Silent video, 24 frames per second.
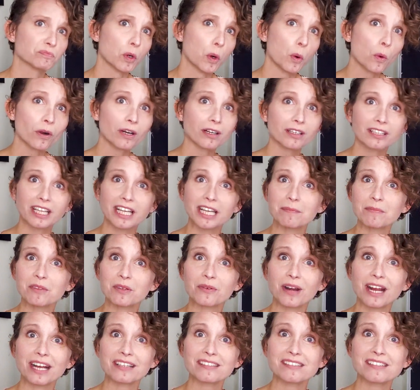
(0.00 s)
or claim the
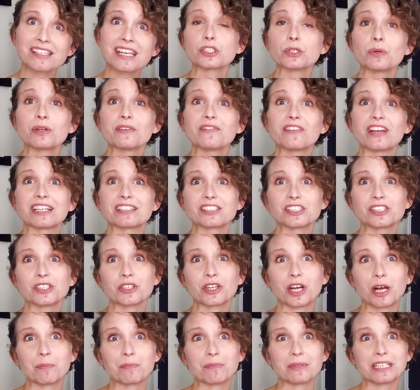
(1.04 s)
RECs to advance your
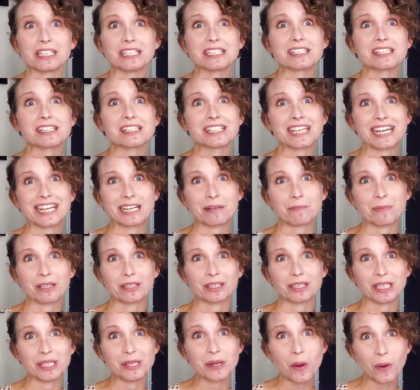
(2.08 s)
company's
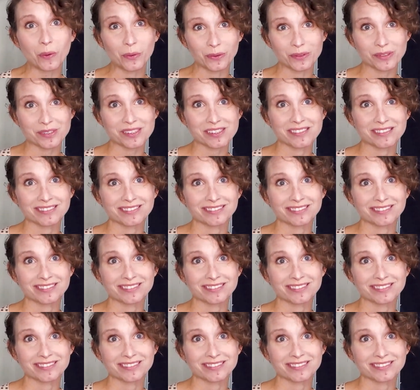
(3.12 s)
sustainability goals.